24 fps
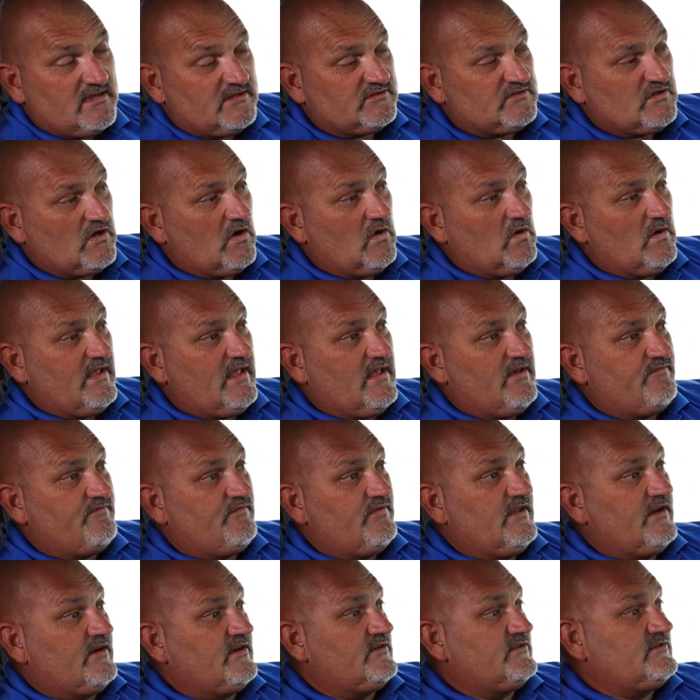So if
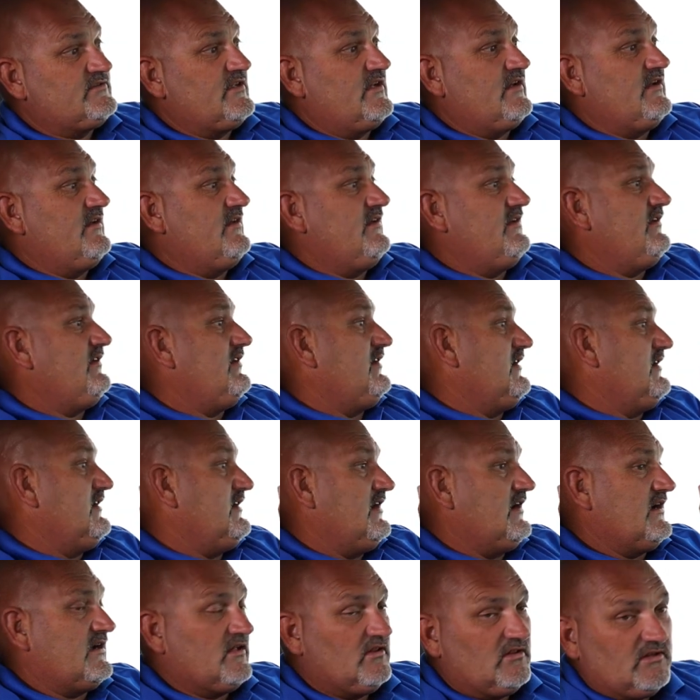there's a
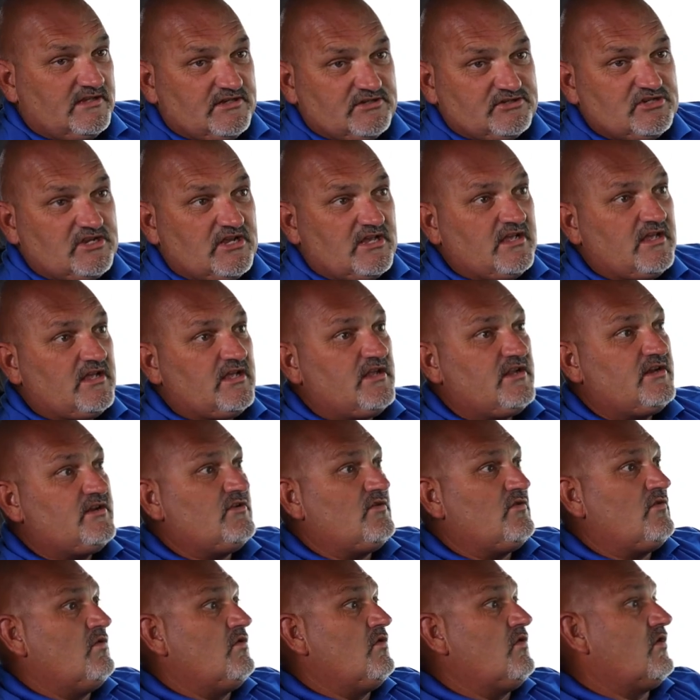collision
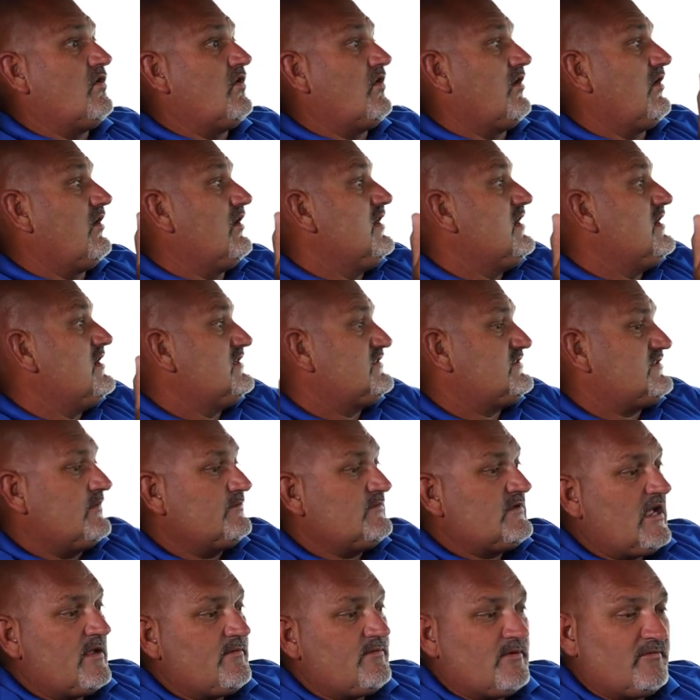or
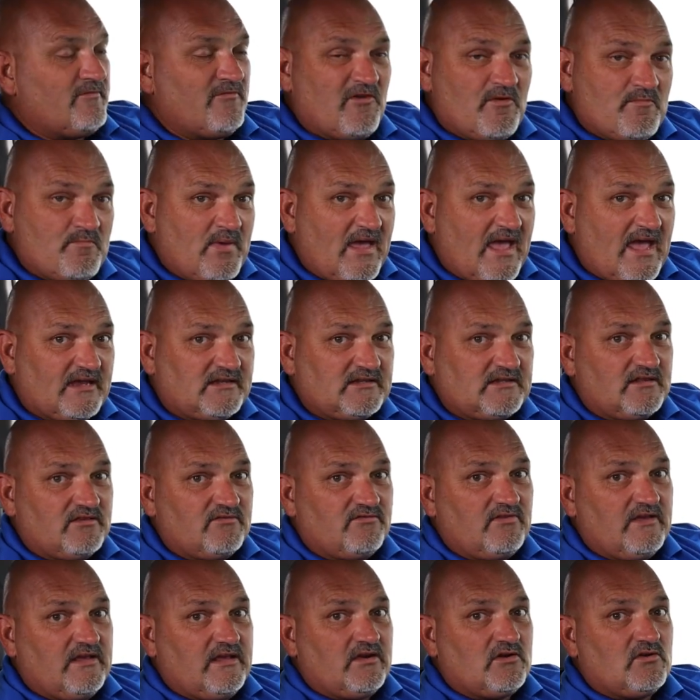some type of impact to the
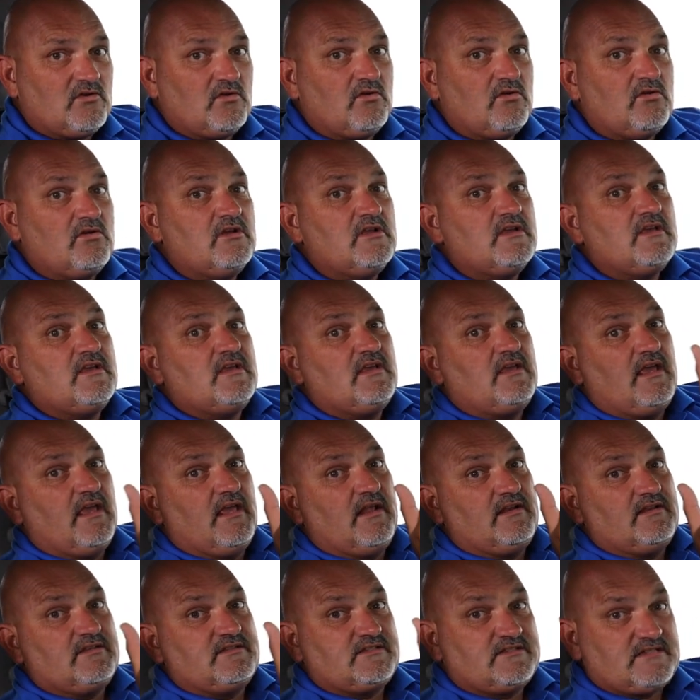vehicle,
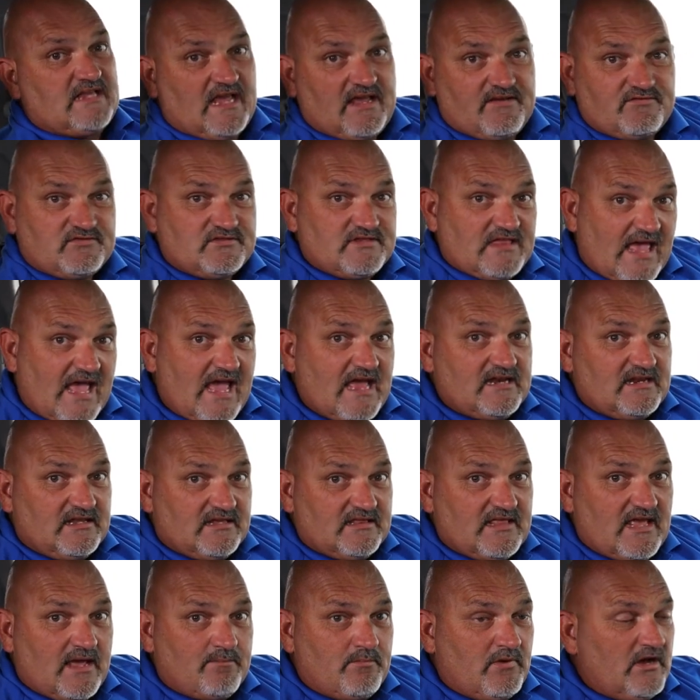it saves that
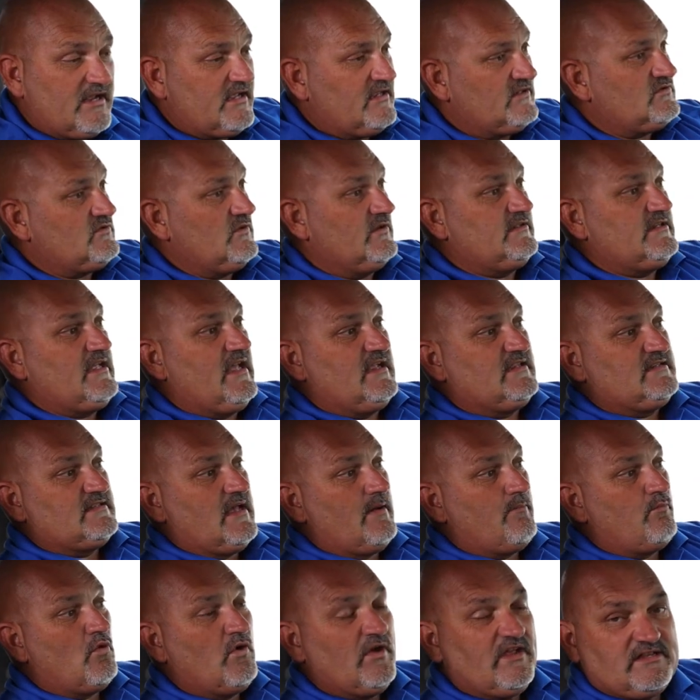in that bucket. So it takes
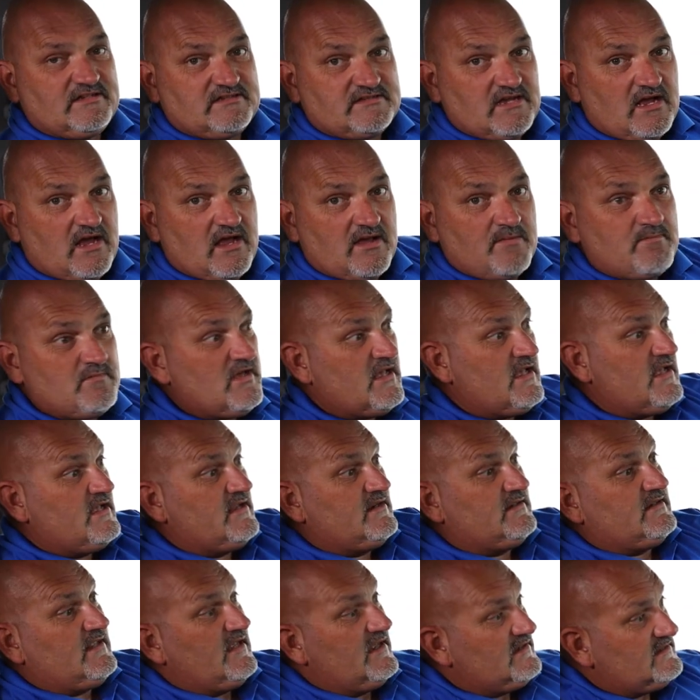that point in time,
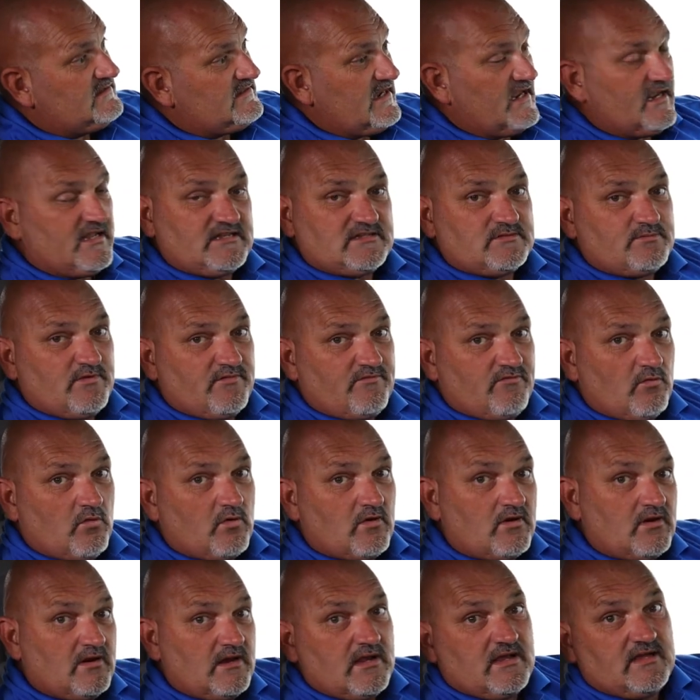10 seconds
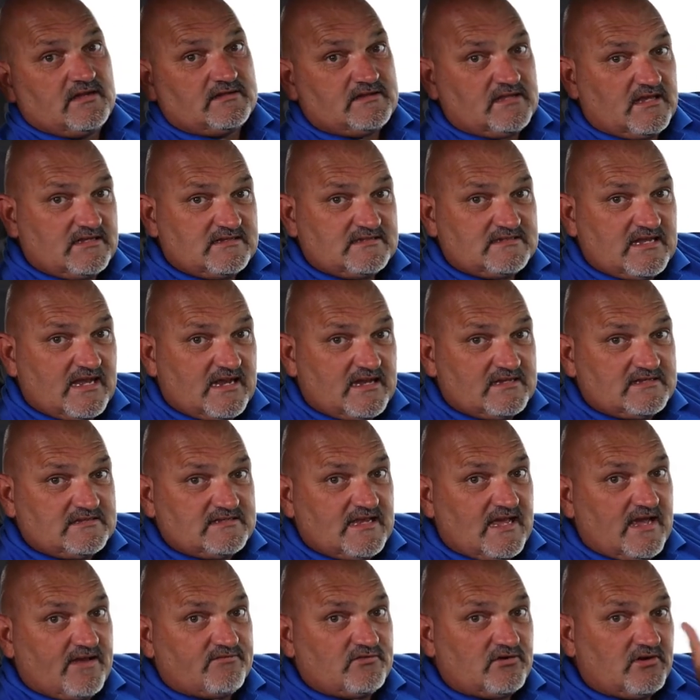before, 10 seconds
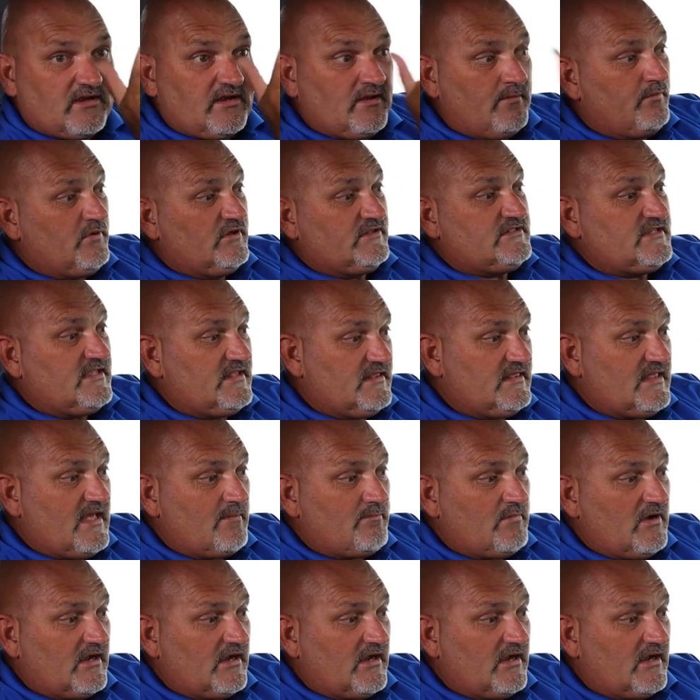after, and puts it in that